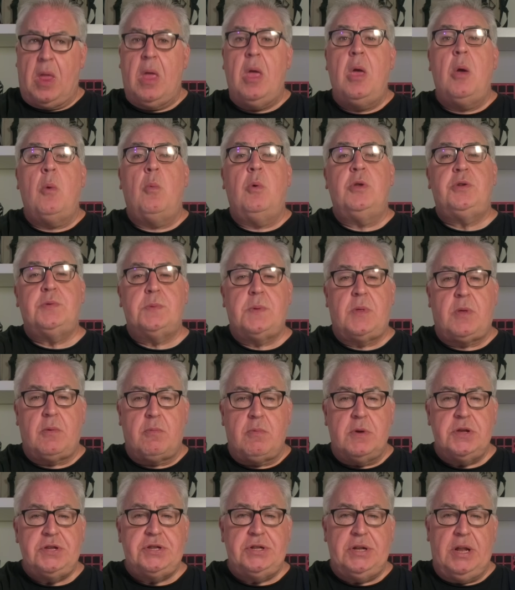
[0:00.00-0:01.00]
which was
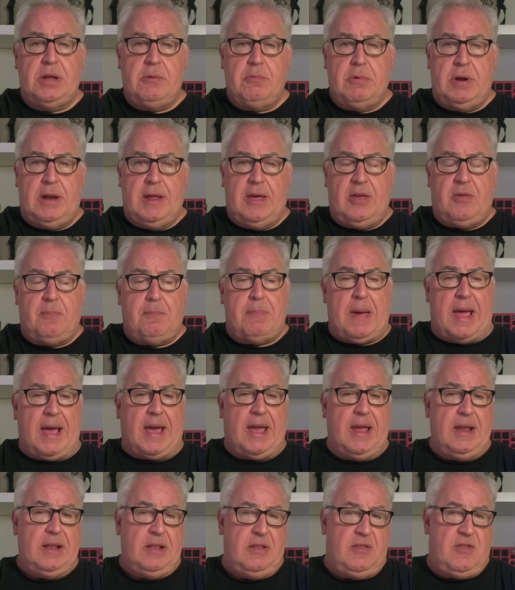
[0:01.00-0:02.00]
originally released
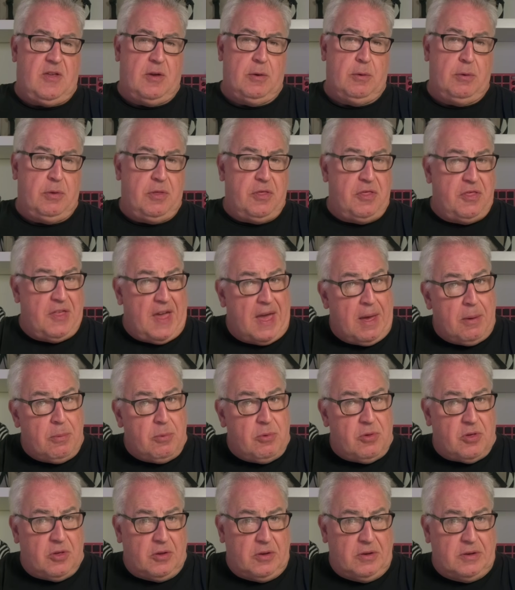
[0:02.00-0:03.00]
back in
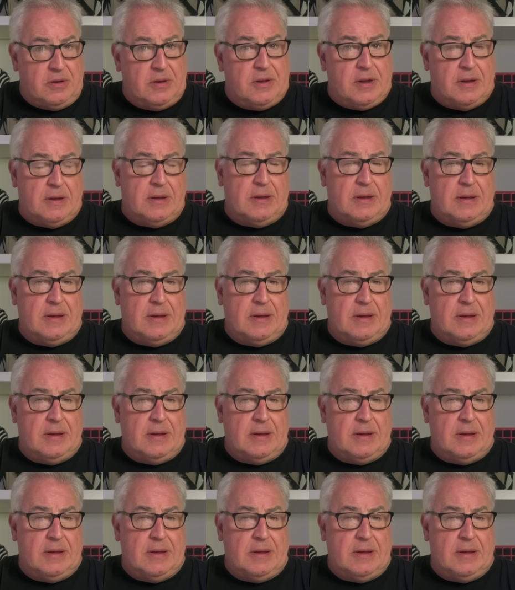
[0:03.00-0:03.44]
2000,